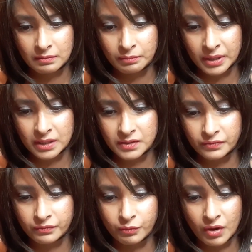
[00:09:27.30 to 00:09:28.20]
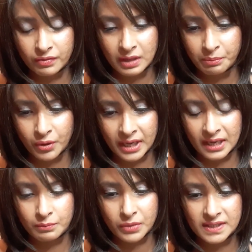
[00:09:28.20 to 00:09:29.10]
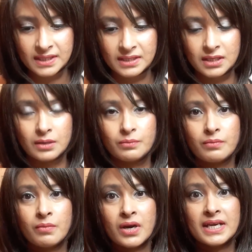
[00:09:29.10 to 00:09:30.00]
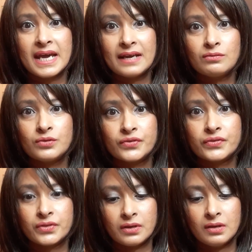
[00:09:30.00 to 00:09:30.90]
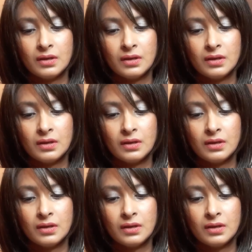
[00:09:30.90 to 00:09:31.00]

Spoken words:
because of what they're putting in my system, my nails,